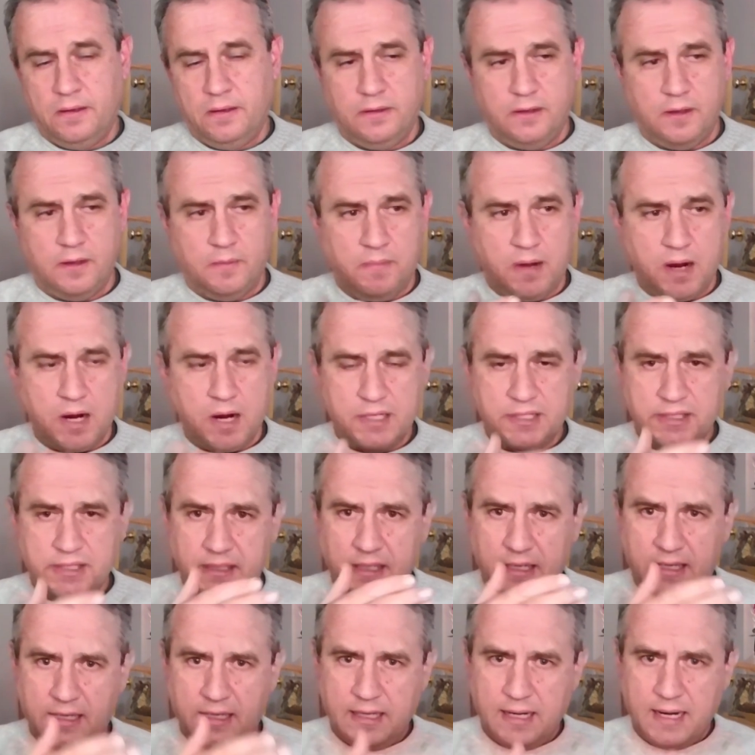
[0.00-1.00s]
The marks on
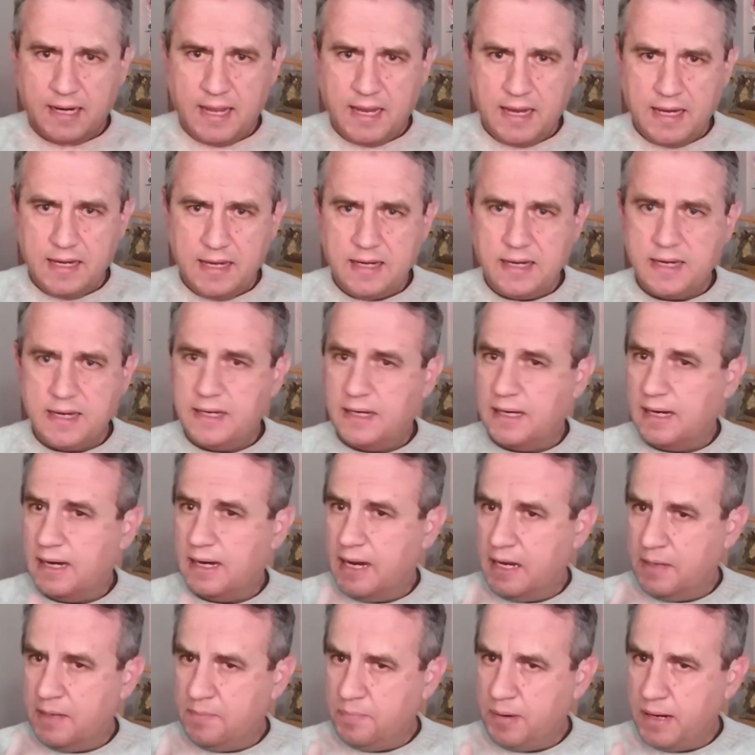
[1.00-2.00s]
the clay and the
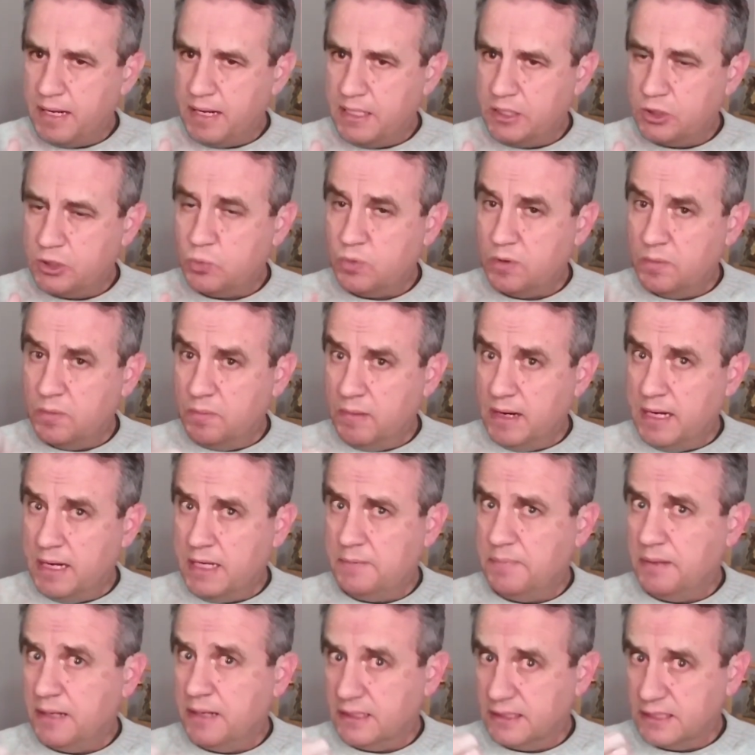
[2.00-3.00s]
lead plates were
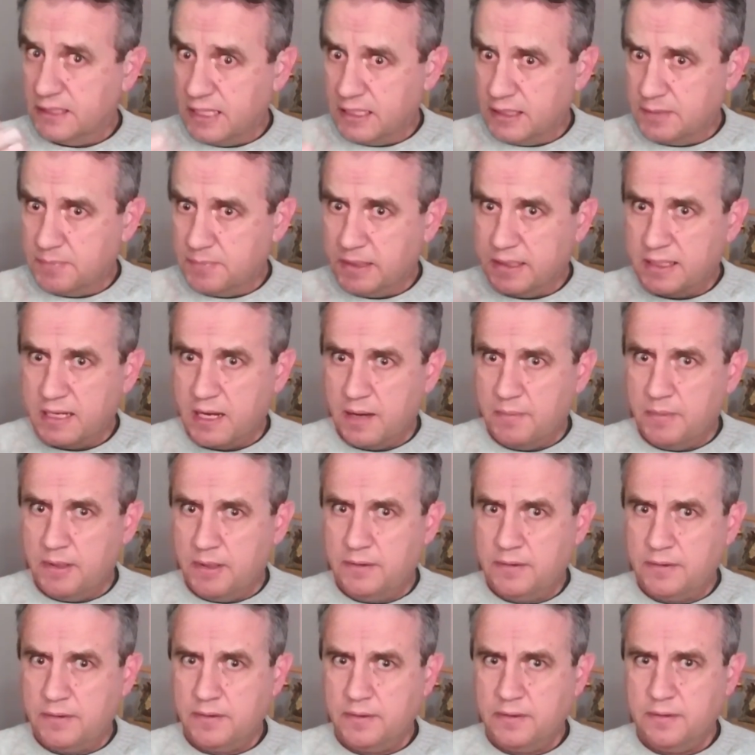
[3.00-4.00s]
made by the suspect hammer.